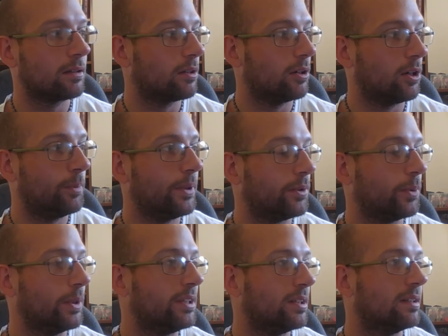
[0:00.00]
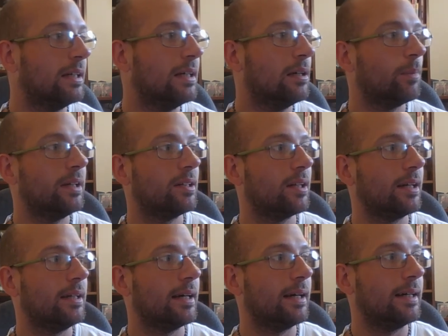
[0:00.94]
Corpus, which is
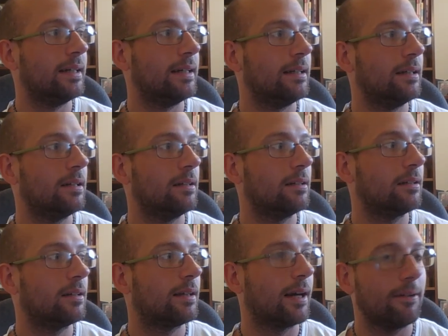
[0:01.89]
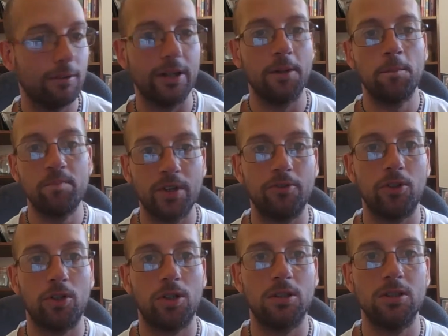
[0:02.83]
basically a gathering of
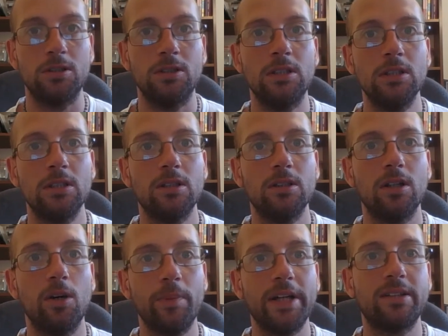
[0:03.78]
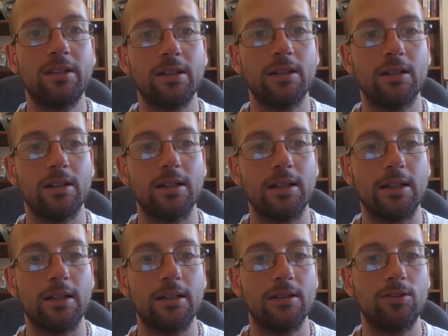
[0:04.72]
all the Hermetic
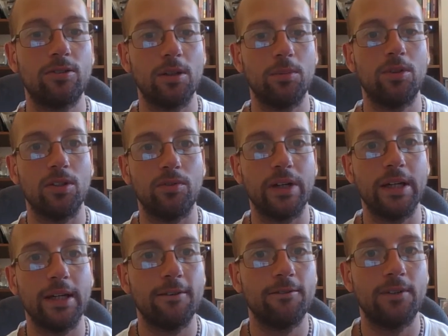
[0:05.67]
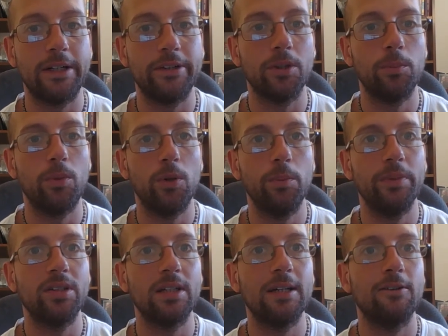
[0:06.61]
scriptures they have found and put
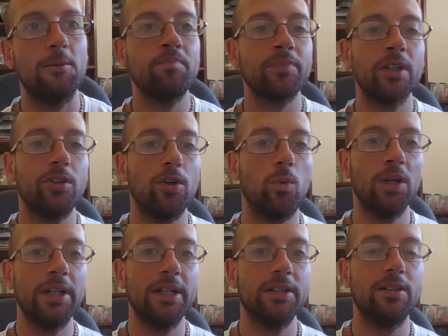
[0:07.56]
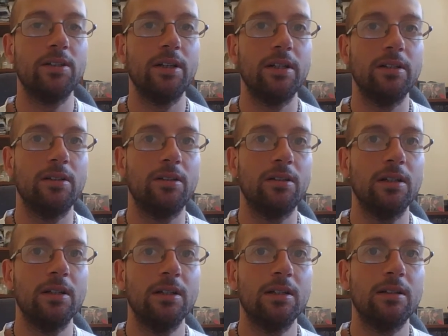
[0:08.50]
them together. So on one hand,
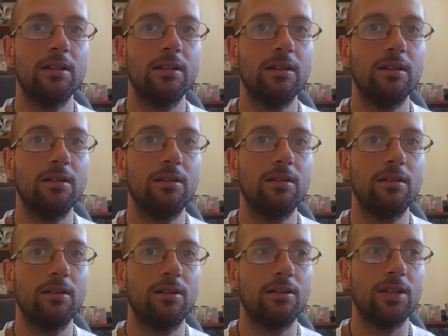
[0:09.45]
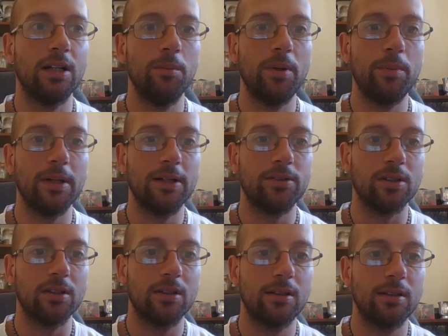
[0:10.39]
he's telling people how
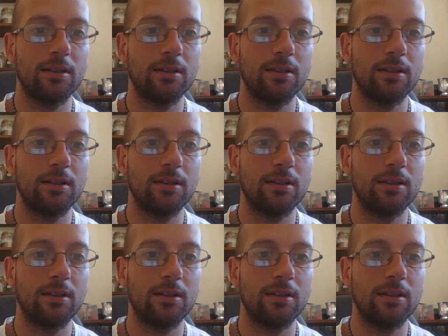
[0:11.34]
to